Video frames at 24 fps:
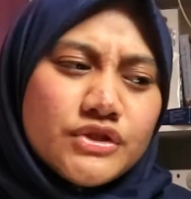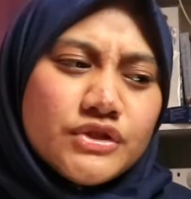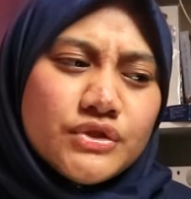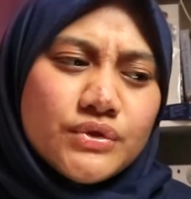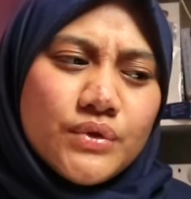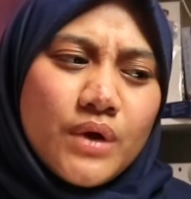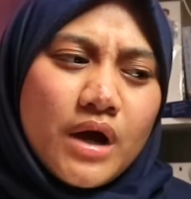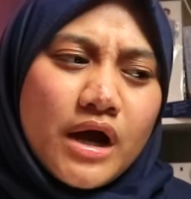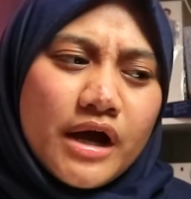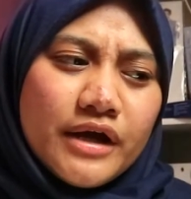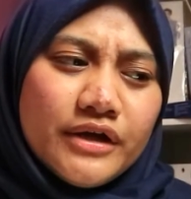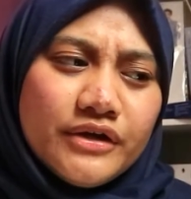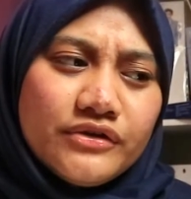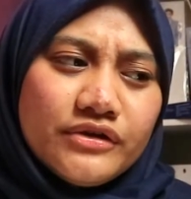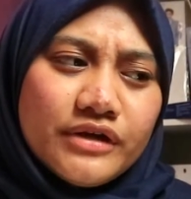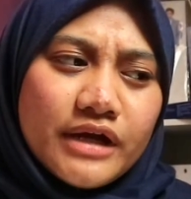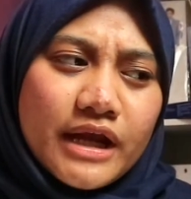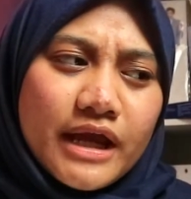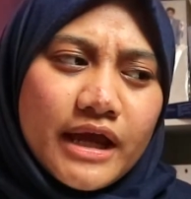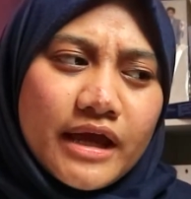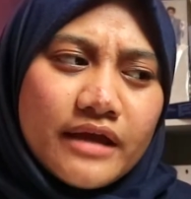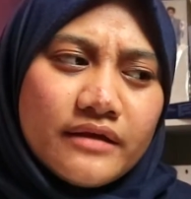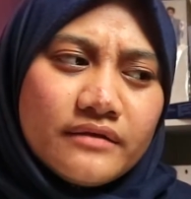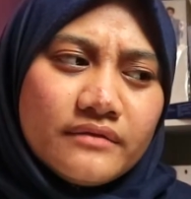
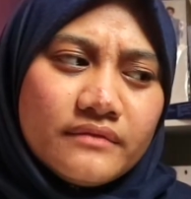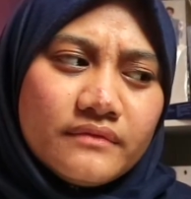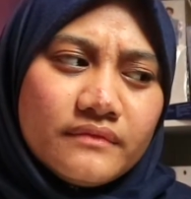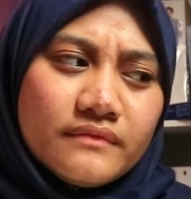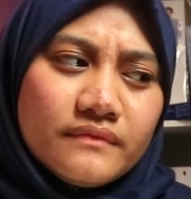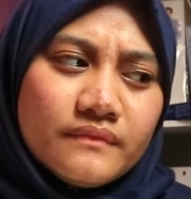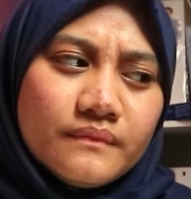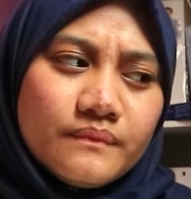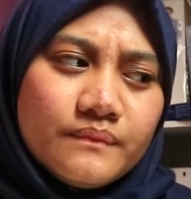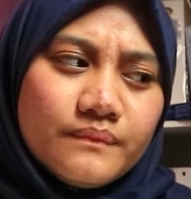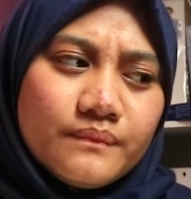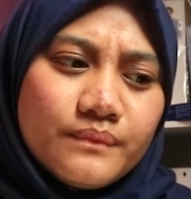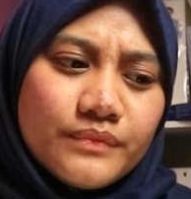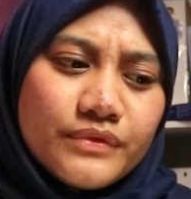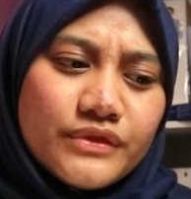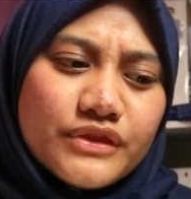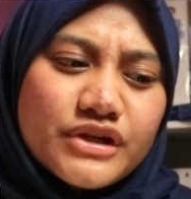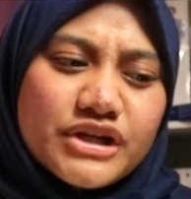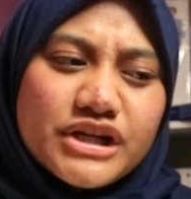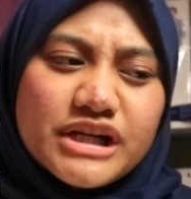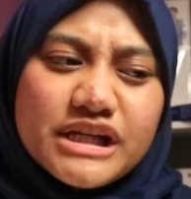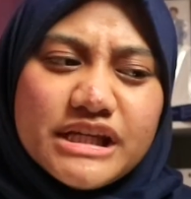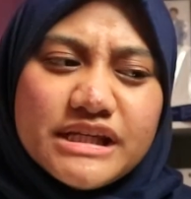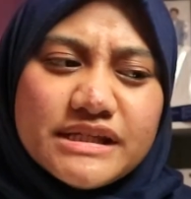
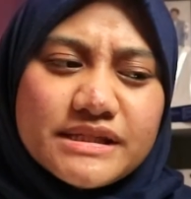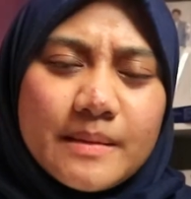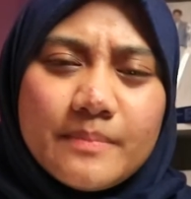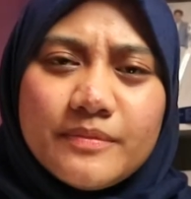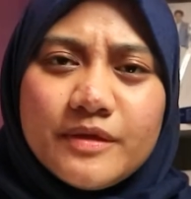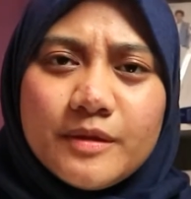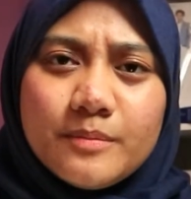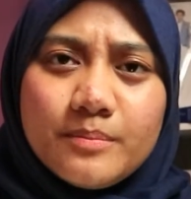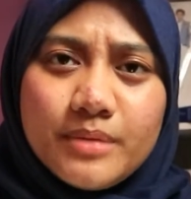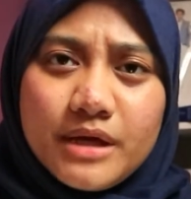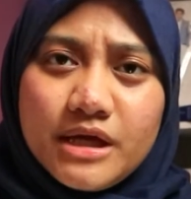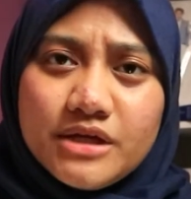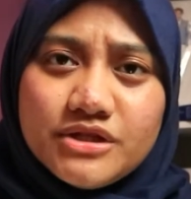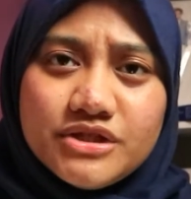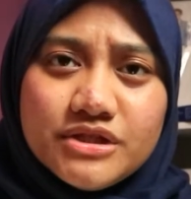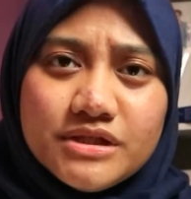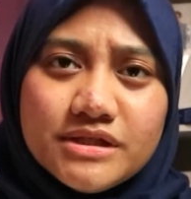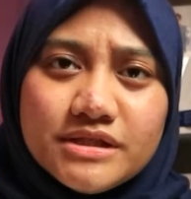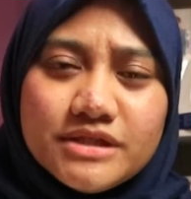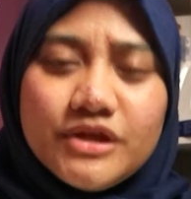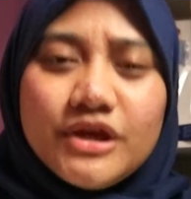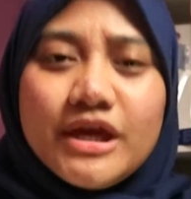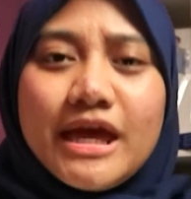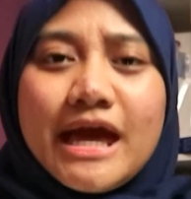230 something
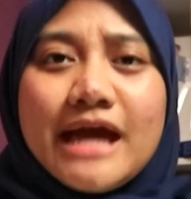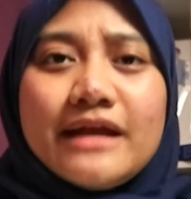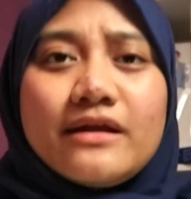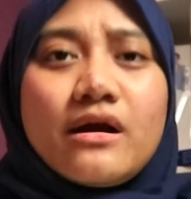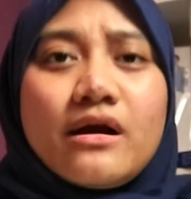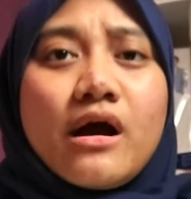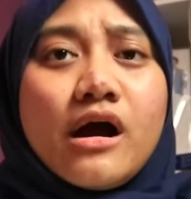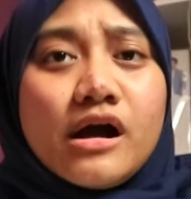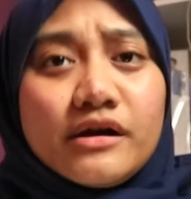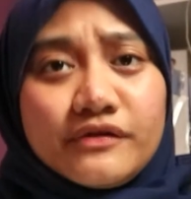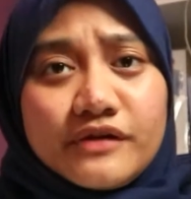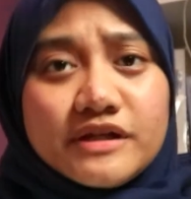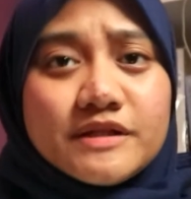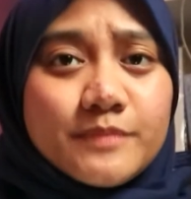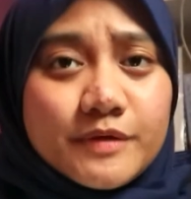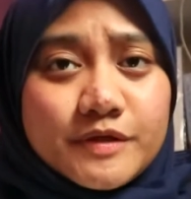pages, you get Conrad's